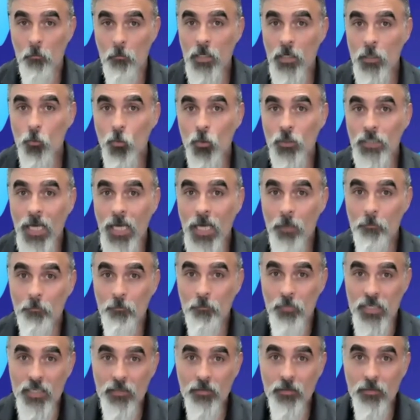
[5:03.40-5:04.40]
The money will
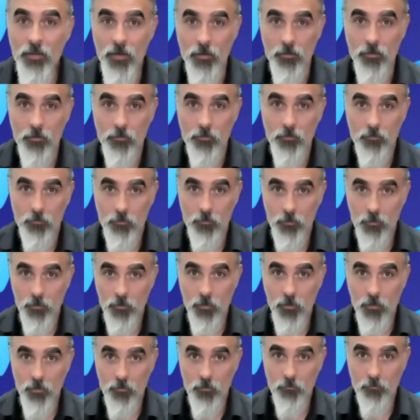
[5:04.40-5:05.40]
not be there
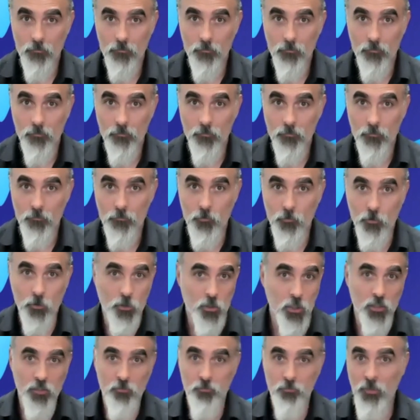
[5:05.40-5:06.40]

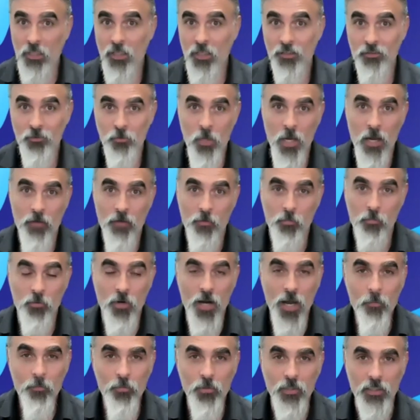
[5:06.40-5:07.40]
just because you have a
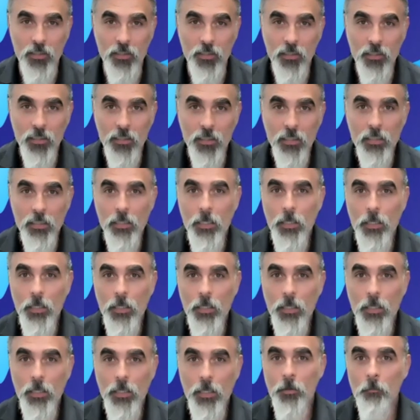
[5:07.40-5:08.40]
property.
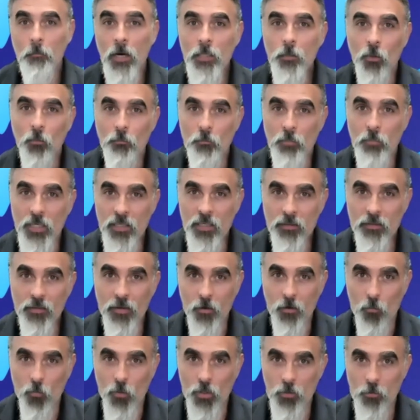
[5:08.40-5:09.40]
The money will
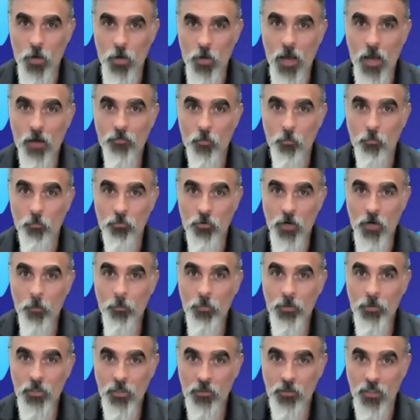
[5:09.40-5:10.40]
be there when you have a
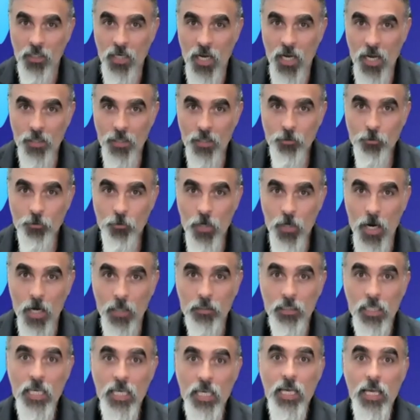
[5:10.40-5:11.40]
property under
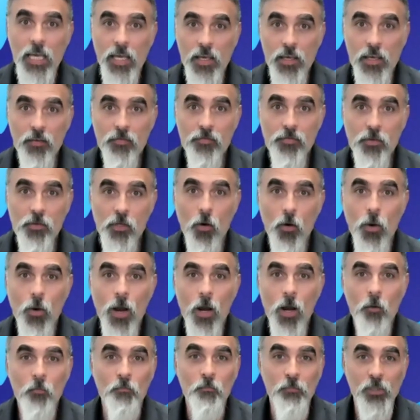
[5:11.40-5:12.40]
contract if you go
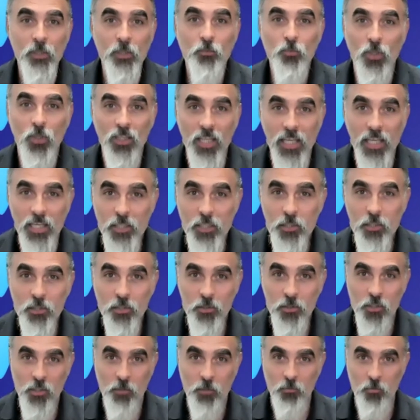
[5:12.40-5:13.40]
out and build
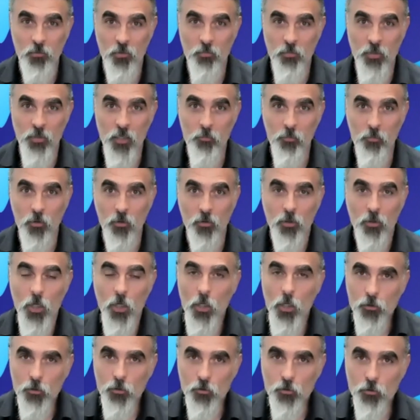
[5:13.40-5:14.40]
relationships with people.
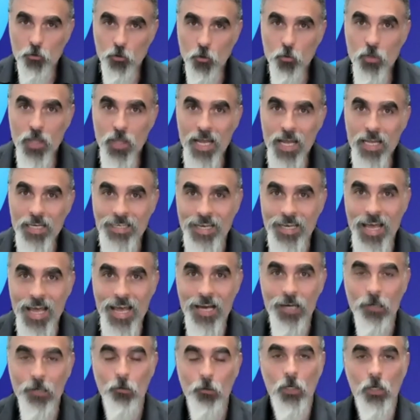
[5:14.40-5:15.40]
Do that
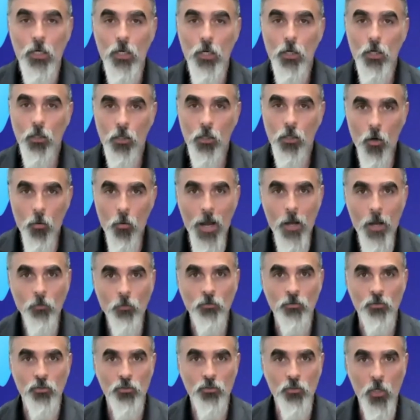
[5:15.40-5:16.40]
now. Go out
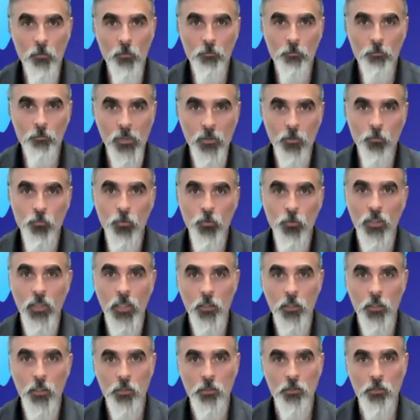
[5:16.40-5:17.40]
and start building
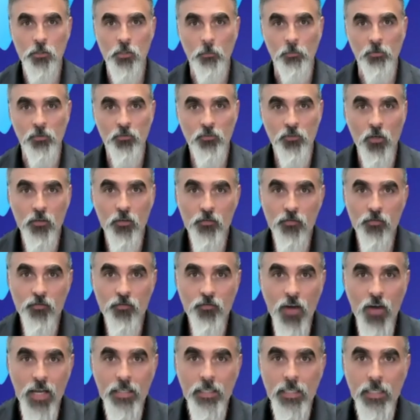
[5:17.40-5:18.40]
relationships. Start
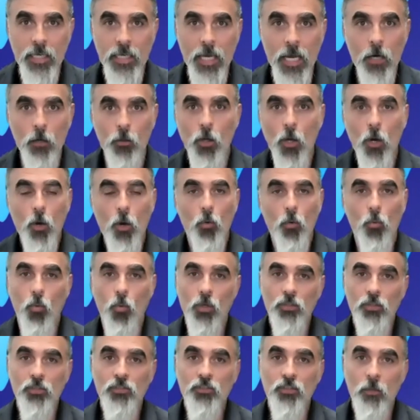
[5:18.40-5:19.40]
finding out what
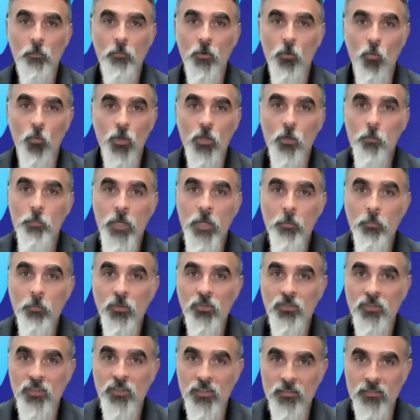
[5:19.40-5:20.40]
are
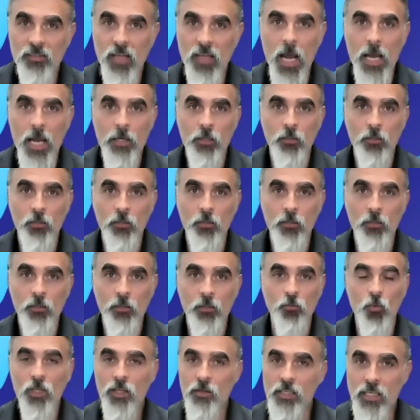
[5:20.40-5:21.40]
people's desires?
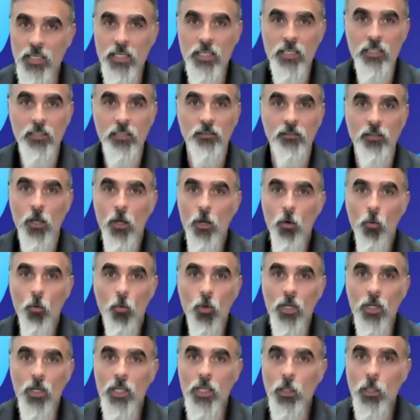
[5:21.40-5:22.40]
What are their needs?
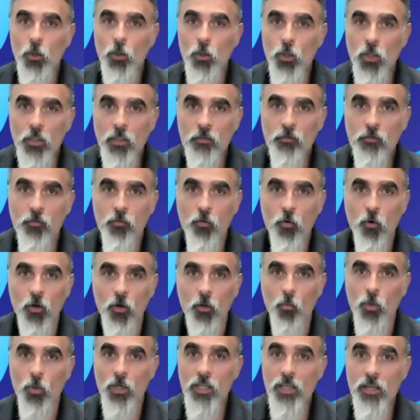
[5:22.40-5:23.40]
What are they looking
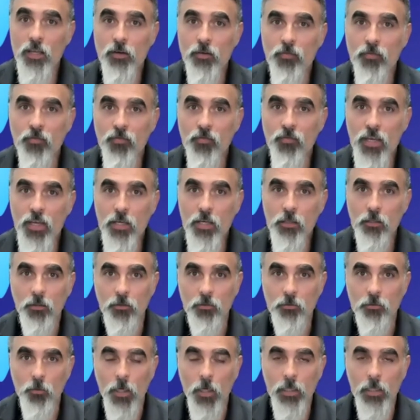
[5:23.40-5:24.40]
for? What are their
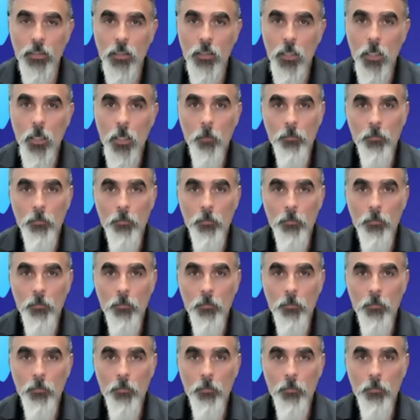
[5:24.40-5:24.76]
fears, right?